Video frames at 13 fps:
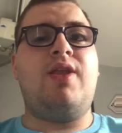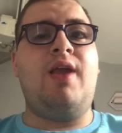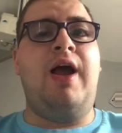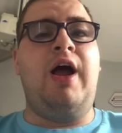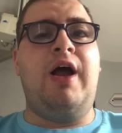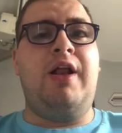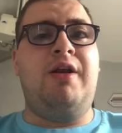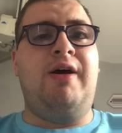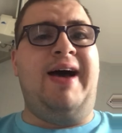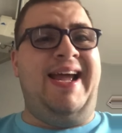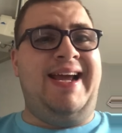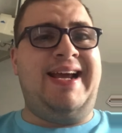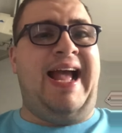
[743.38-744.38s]

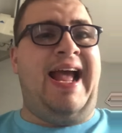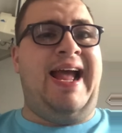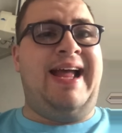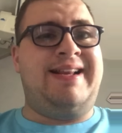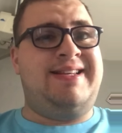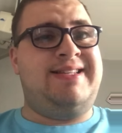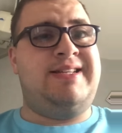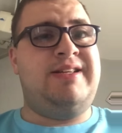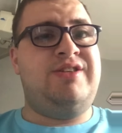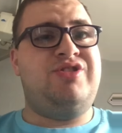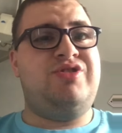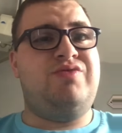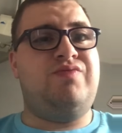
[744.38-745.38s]
like and
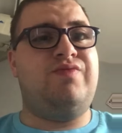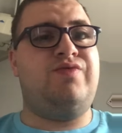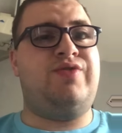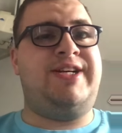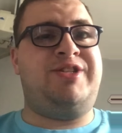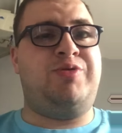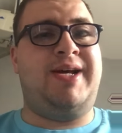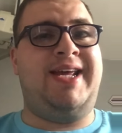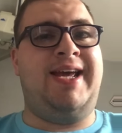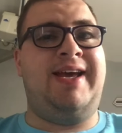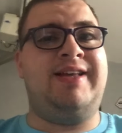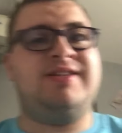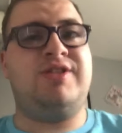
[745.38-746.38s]
retweet
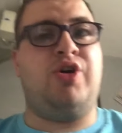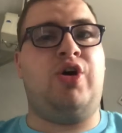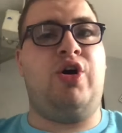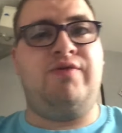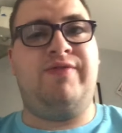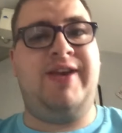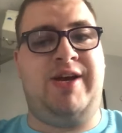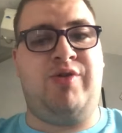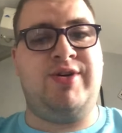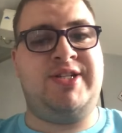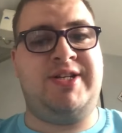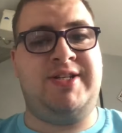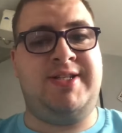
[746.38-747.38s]
it, so hopefully
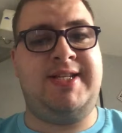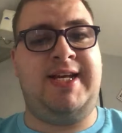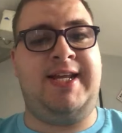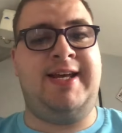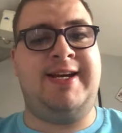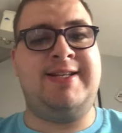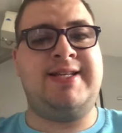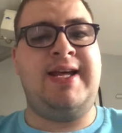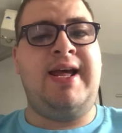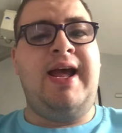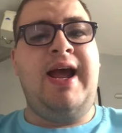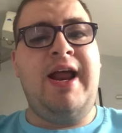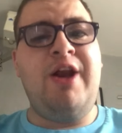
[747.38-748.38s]
Chris can see this,
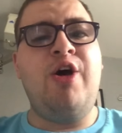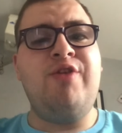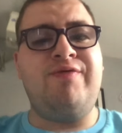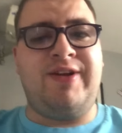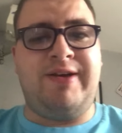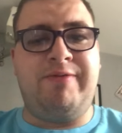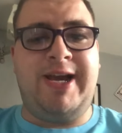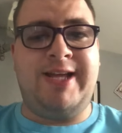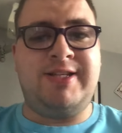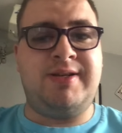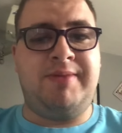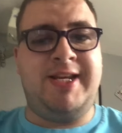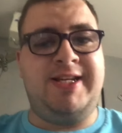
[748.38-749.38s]
and hopefully we get
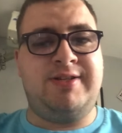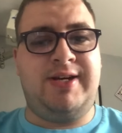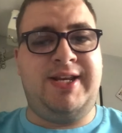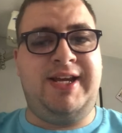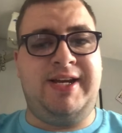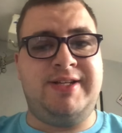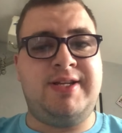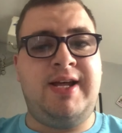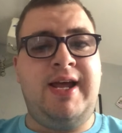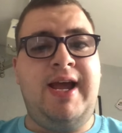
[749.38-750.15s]
some of these ideas.